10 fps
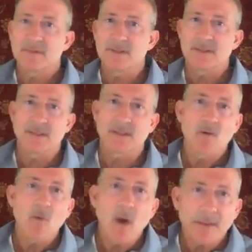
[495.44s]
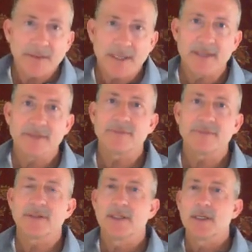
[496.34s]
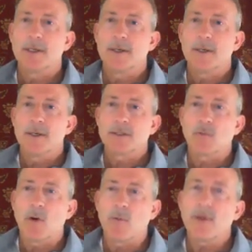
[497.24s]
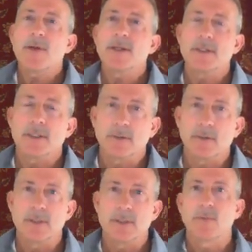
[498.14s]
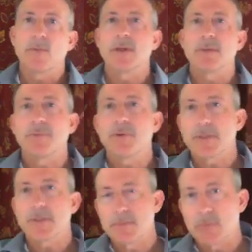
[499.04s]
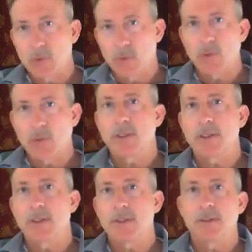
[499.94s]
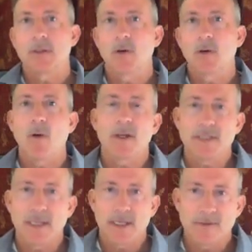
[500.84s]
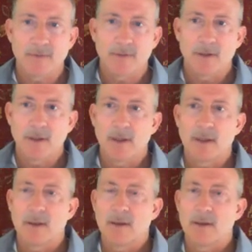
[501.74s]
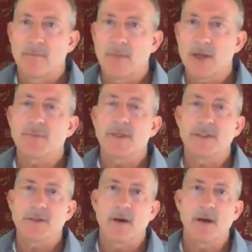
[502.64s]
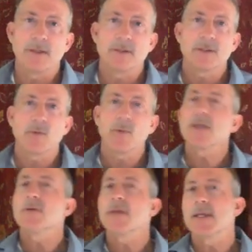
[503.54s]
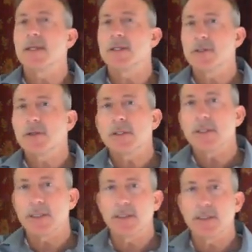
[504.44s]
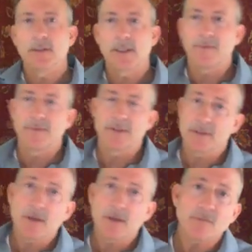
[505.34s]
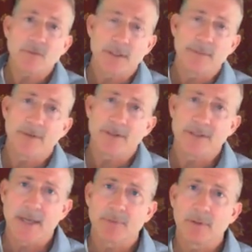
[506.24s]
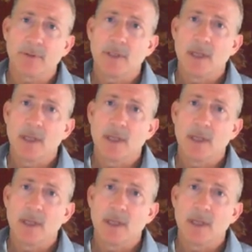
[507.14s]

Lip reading: Is it qualitative? So what we want to do is we want to put some good quantitative measurements on. So we can do that internally if it's a software team, for example,